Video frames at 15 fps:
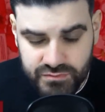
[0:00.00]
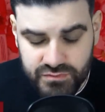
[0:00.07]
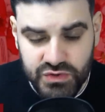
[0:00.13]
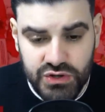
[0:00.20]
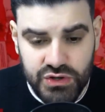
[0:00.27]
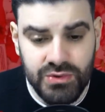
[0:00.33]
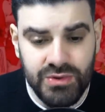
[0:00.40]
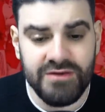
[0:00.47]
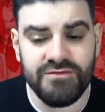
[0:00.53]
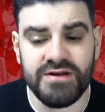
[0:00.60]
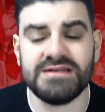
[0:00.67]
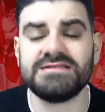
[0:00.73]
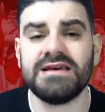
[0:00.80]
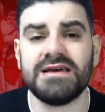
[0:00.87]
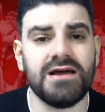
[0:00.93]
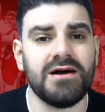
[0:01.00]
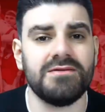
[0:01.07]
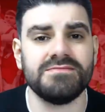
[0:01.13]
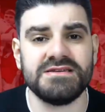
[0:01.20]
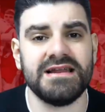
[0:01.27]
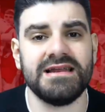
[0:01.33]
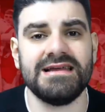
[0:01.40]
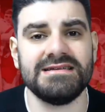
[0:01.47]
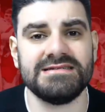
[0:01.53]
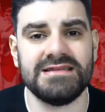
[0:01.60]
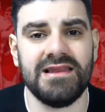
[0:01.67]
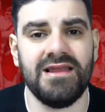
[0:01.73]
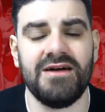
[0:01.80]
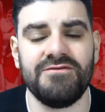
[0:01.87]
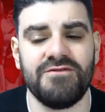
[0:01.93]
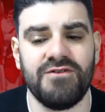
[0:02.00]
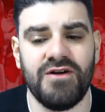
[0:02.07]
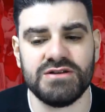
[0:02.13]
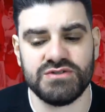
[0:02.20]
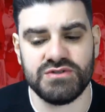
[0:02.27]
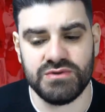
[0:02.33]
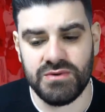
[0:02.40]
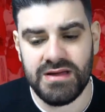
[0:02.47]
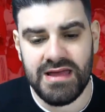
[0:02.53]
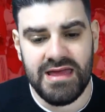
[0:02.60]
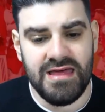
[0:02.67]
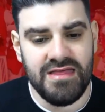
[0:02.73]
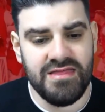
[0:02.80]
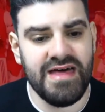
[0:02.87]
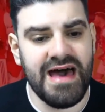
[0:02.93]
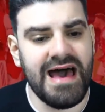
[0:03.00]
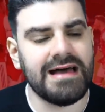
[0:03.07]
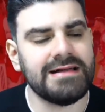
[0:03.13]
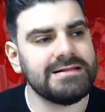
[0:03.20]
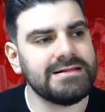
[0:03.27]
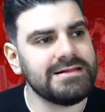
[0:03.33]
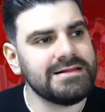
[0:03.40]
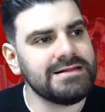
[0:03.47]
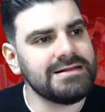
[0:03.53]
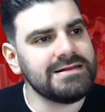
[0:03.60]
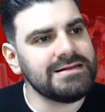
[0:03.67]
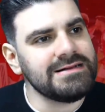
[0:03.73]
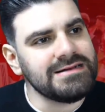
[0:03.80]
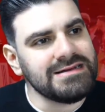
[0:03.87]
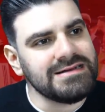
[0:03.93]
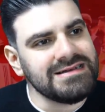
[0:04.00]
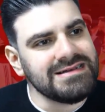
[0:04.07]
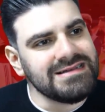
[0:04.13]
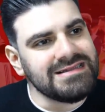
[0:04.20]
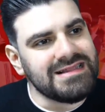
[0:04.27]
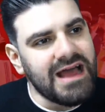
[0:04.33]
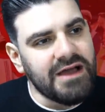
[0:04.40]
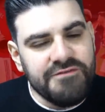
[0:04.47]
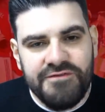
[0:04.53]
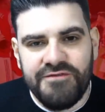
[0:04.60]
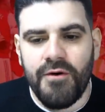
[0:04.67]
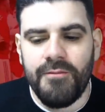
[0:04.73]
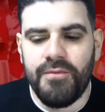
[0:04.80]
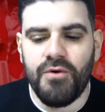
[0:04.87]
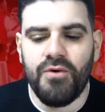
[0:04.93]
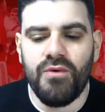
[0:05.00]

whoever it is that comes in and leads the line for Arsenal, that football